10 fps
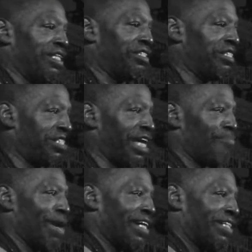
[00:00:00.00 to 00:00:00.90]
should stay
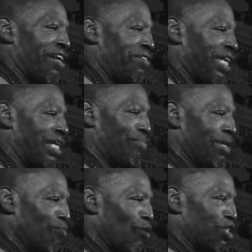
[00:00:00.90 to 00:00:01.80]
back there and get a
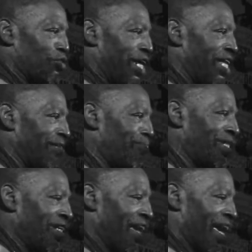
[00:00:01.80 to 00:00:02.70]
bit more training,
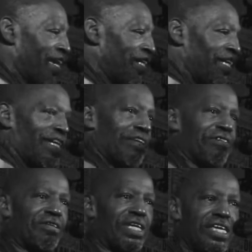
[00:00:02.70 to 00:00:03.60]
but Andy,
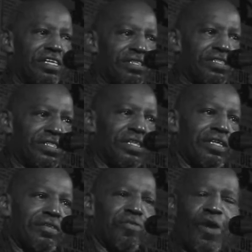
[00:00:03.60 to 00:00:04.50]
he couldn't
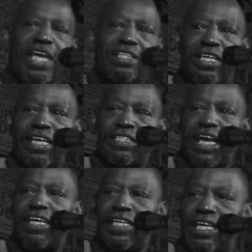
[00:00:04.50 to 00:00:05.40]
wait to get
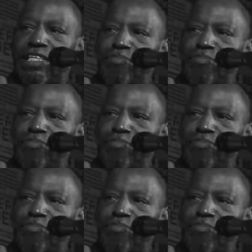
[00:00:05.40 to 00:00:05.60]
down there to